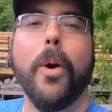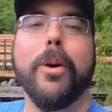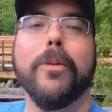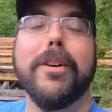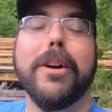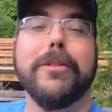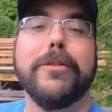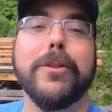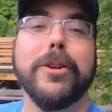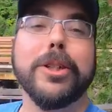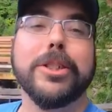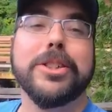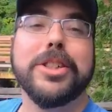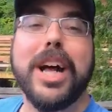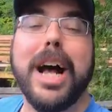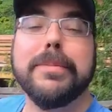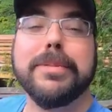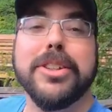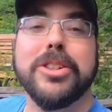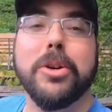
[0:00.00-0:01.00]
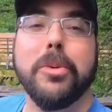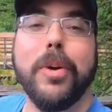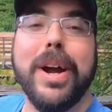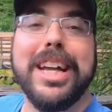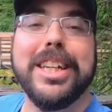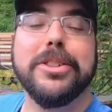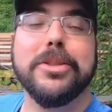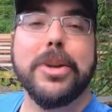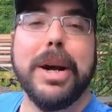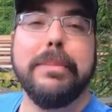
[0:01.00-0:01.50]
One of our first stops on the
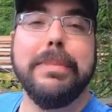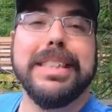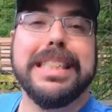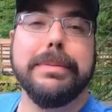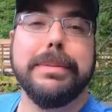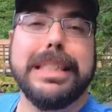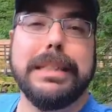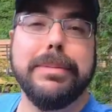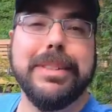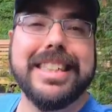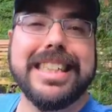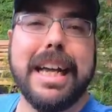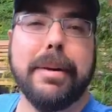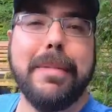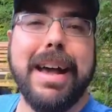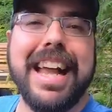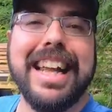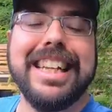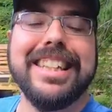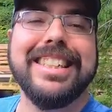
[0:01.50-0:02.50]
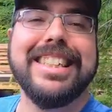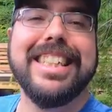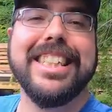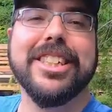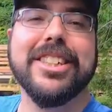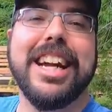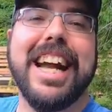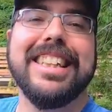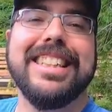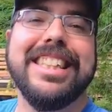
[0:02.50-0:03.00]
way to Abitibi-Témiscamingue is
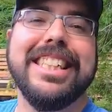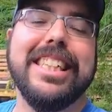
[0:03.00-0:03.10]
here at